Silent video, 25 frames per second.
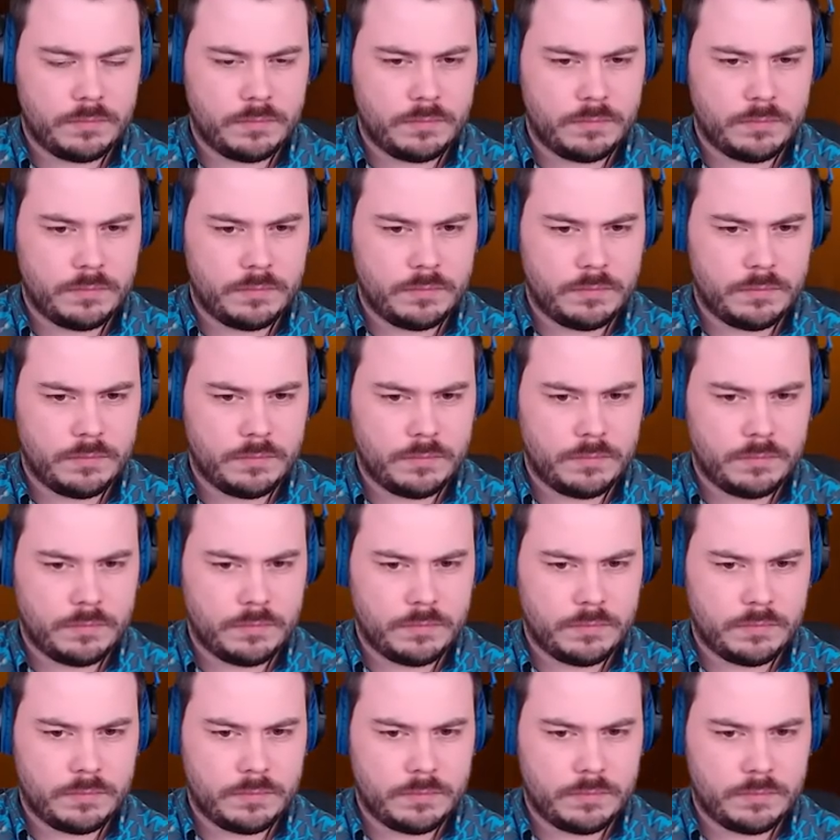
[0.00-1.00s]

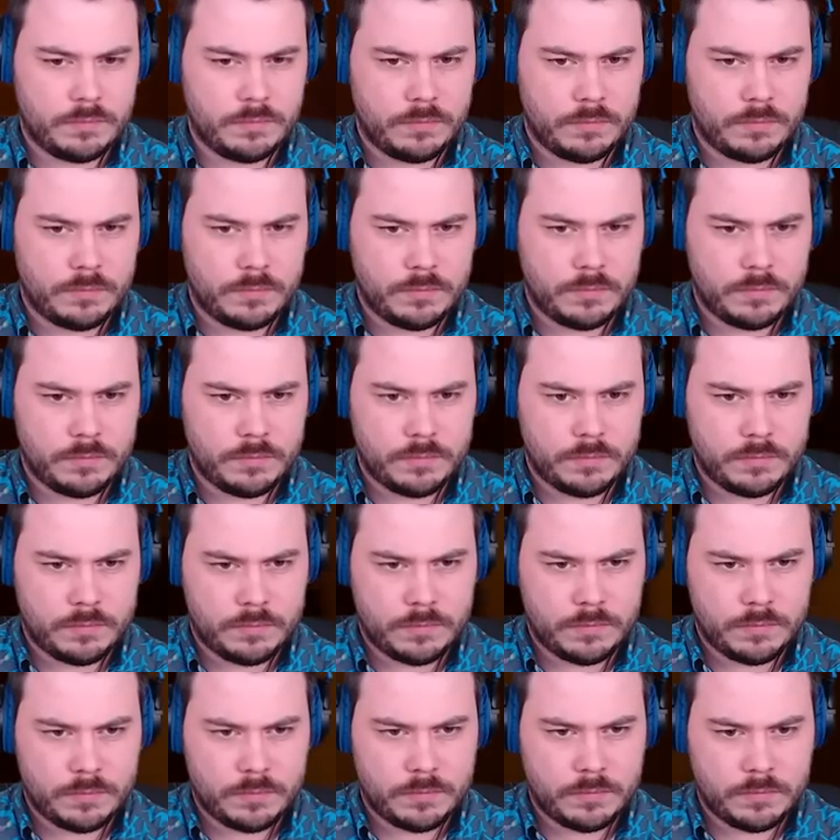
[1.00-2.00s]

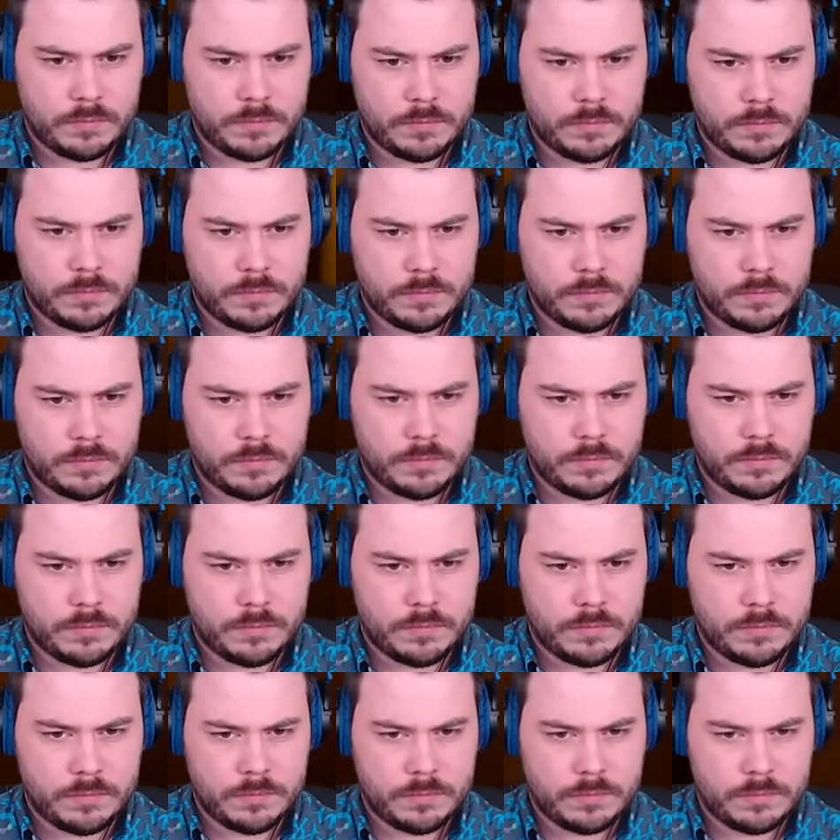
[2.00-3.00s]

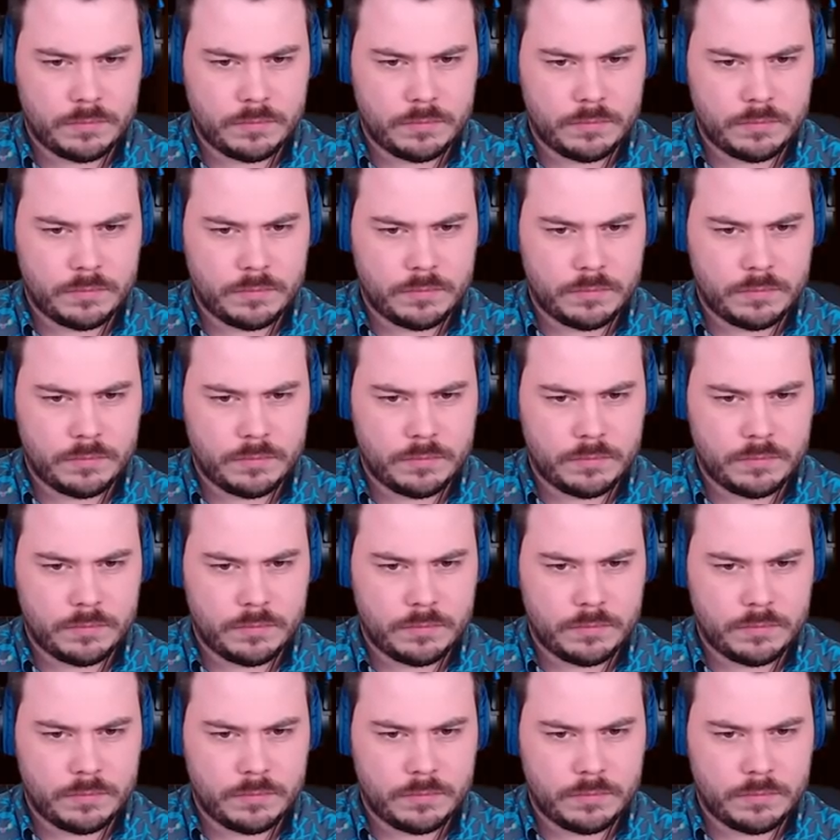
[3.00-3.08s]
Nothing is said.